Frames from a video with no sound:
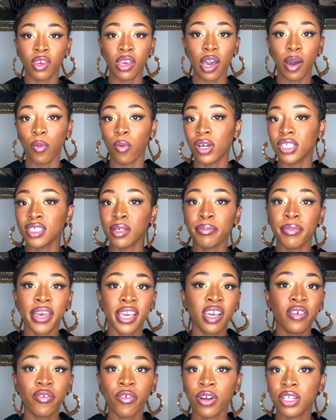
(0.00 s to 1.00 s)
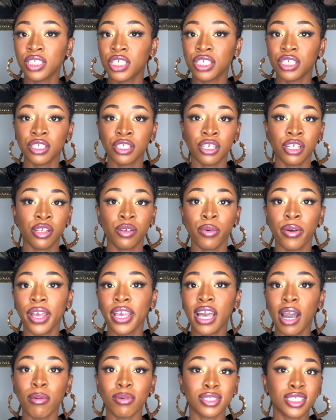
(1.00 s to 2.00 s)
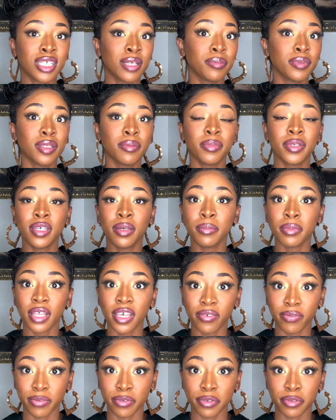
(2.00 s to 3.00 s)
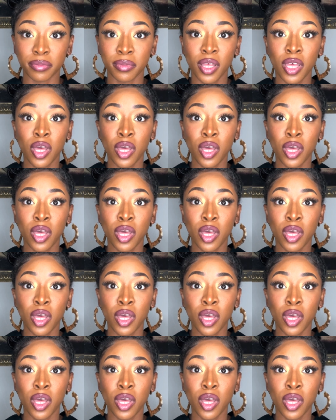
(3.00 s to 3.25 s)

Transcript: I wasn't begging for attention anyway. I was simply being playful,